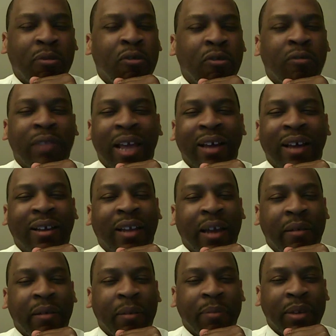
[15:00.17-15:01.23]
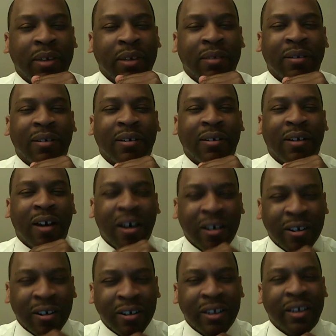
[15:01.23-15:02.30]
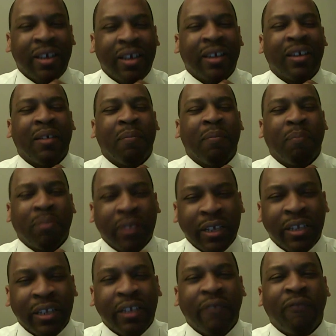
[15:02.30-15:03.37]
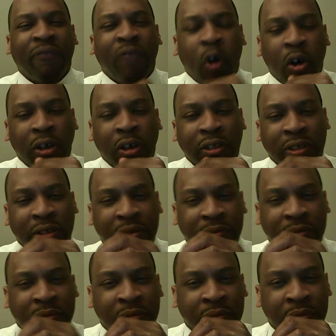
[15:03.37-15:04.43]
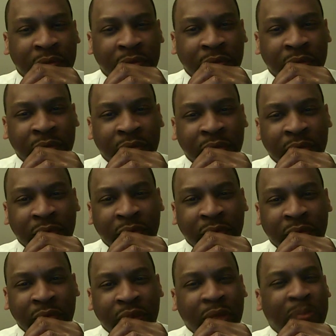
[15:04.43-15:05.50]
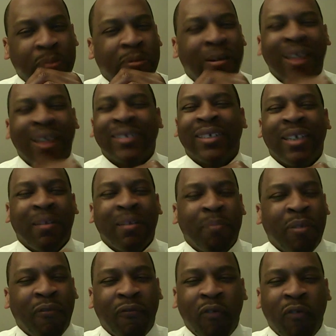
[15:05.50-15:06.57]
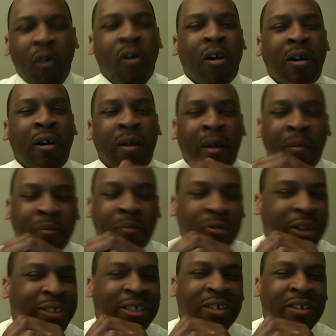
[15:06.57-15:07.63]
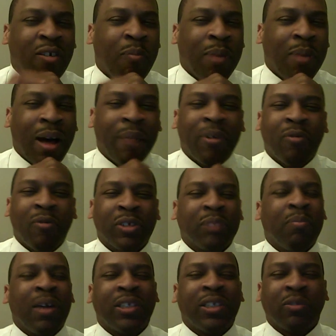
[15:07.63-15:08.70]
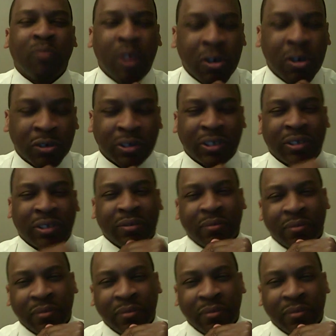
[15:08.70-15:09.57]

prove that claim to be utterly and completely false. The president before President Obama was much worse.